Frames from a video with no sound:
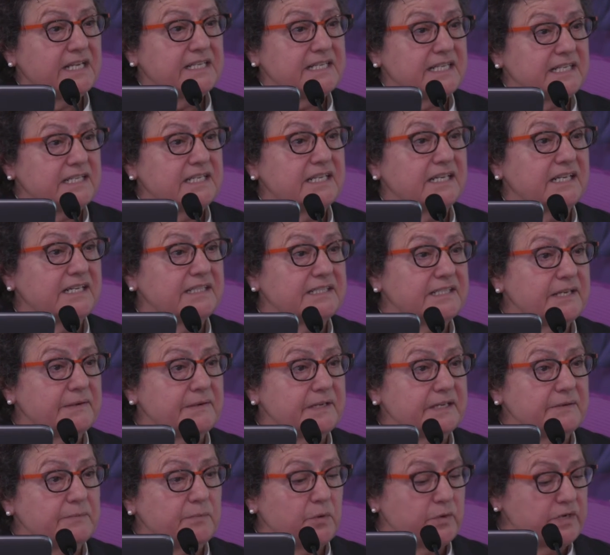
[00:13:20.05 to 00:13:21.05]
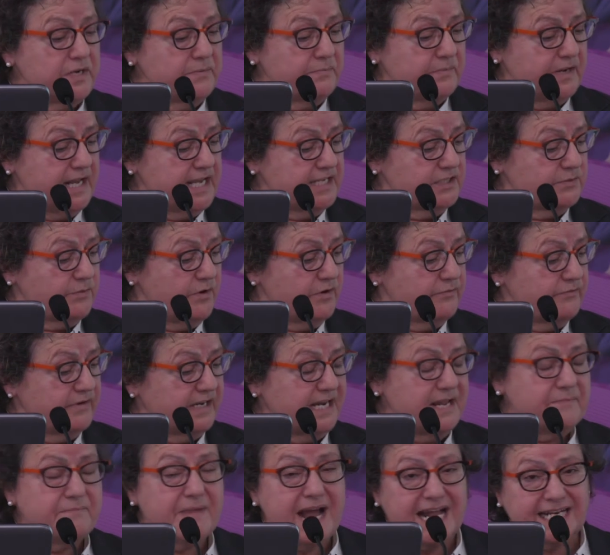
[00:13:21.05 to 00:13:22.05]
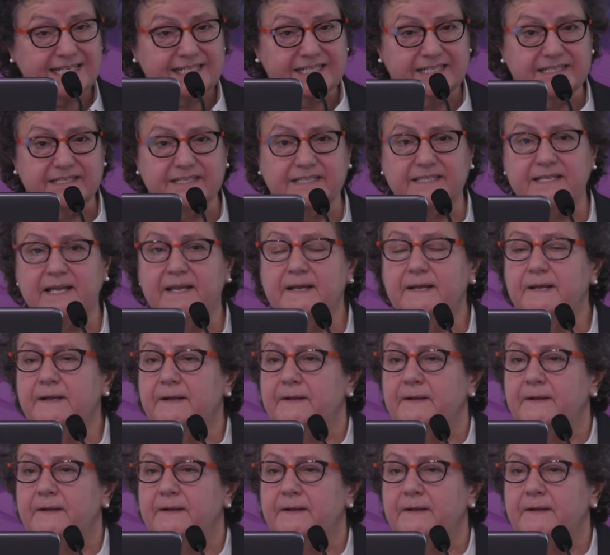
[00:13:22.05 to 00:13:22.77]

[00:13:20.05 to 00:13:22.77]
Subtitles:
to put in place what really matters.